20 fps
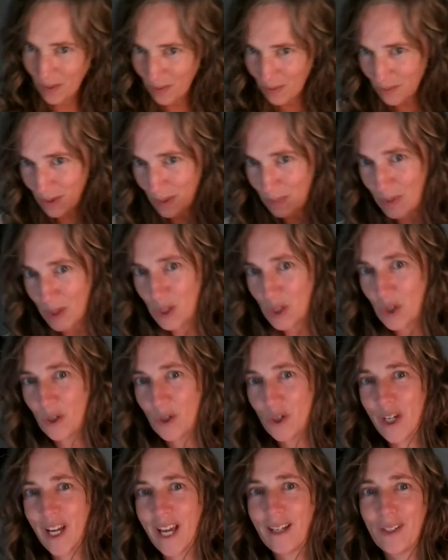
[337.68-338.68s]
from the
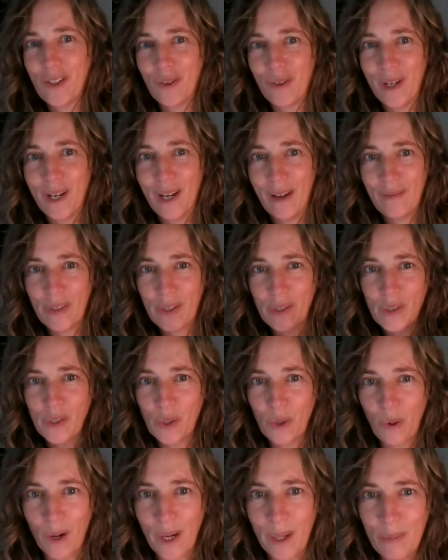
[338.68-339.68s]
trajectory of the
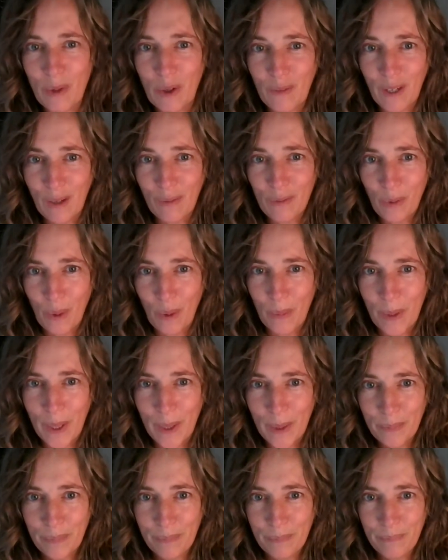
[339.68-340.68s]
story moving forward?
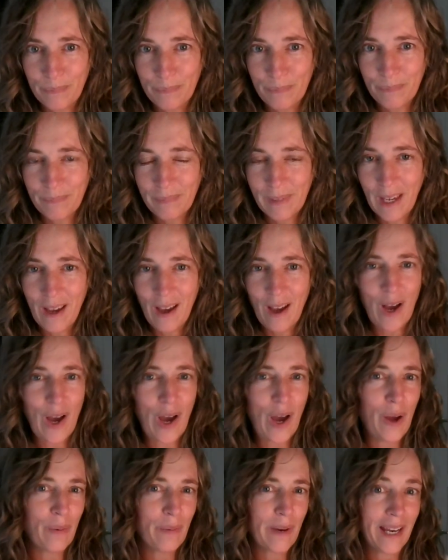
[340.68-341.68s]

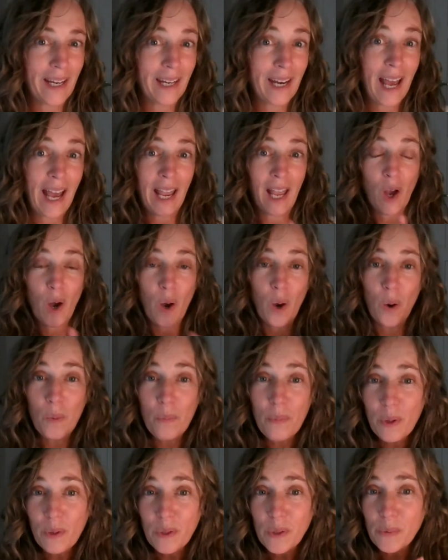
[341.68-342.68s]
All right, I
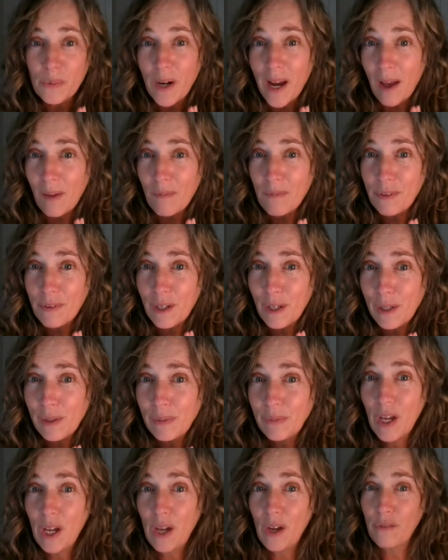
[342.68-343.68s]
hope those were
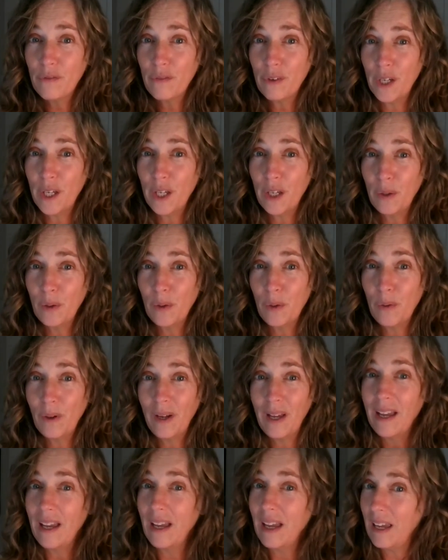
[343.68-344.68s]
helpful for you.
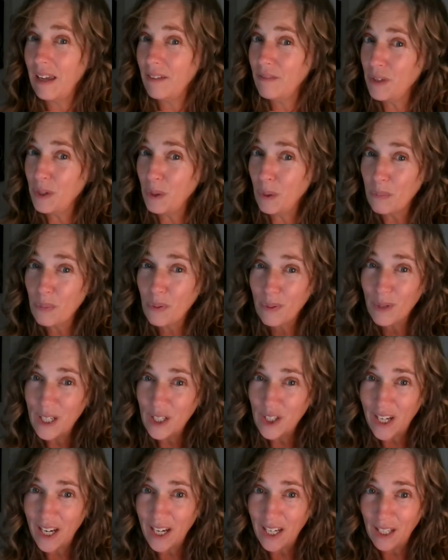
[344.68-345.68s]
If you
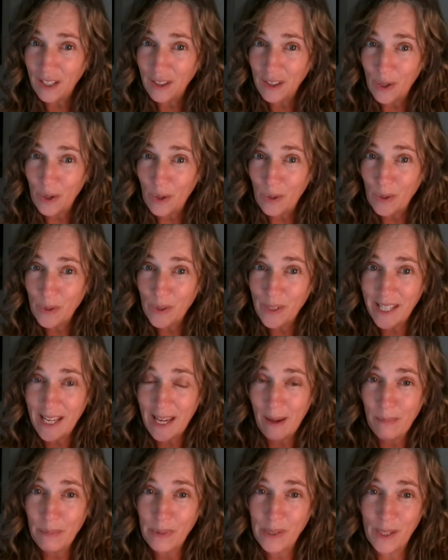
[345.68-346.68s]
appreciated those
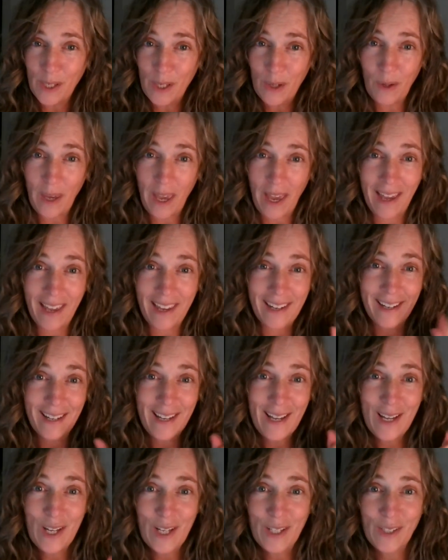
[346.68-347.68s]
tips, you can
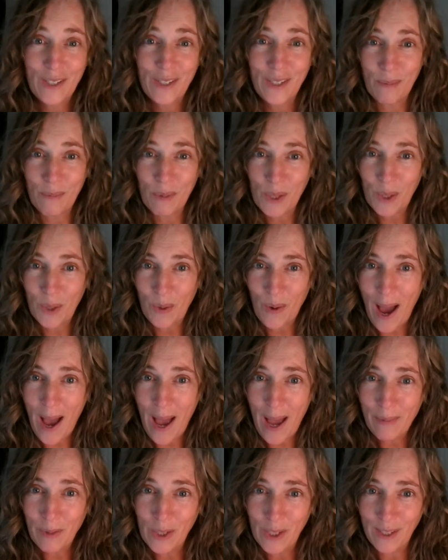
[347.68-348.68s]

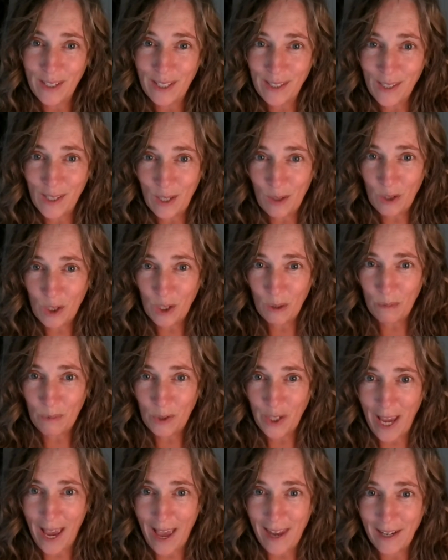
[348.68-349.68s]
subscribe to this YouTube
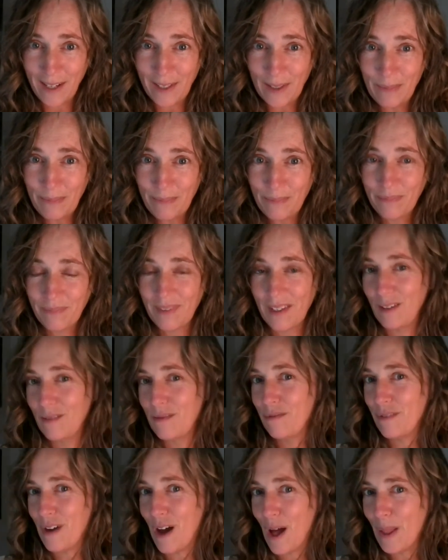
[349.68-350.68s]
channel,
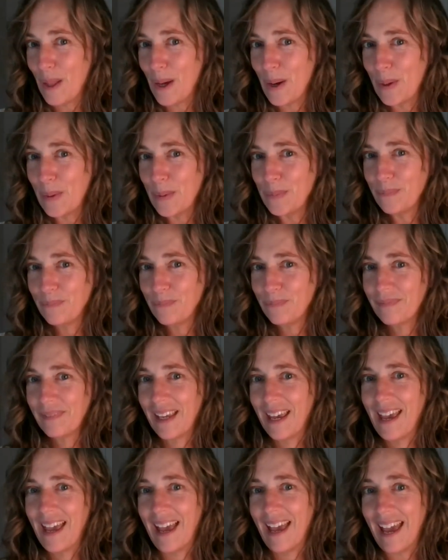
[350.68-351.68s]
follow,
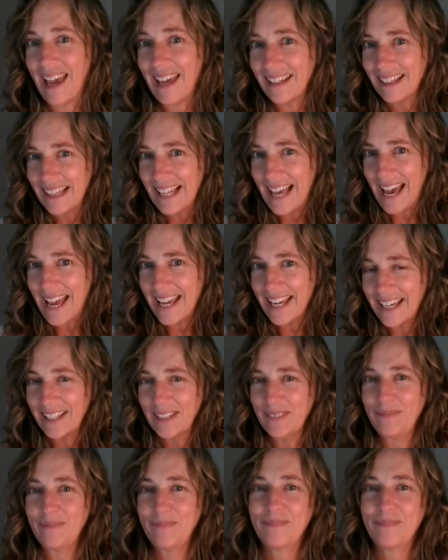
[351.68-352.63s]
and like,